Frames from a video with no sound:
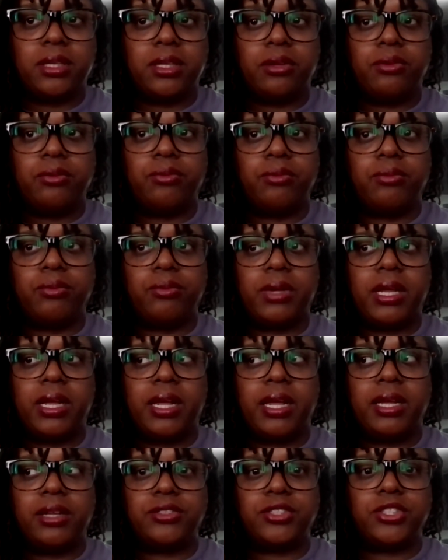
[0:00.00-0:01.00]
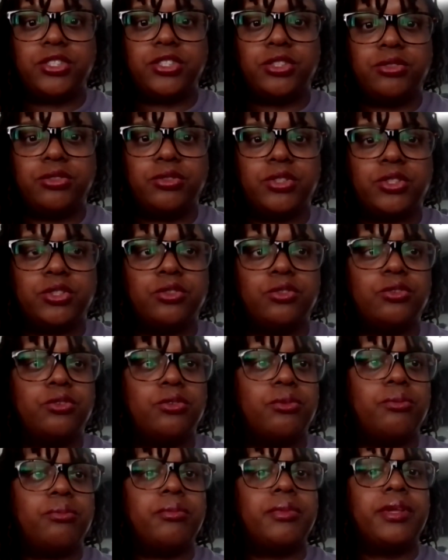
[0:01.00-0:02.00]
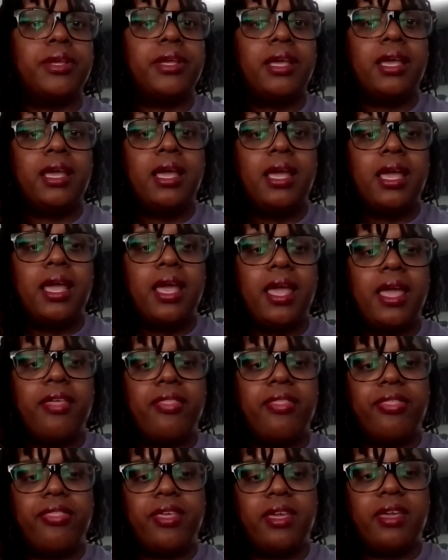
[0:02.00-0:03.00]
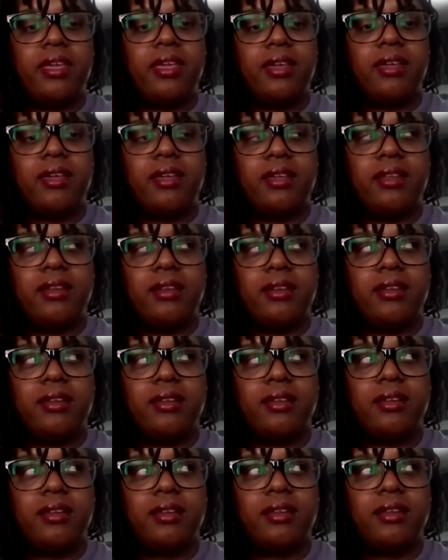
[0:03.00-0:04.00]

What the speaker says: So I'll just use Zoom. And then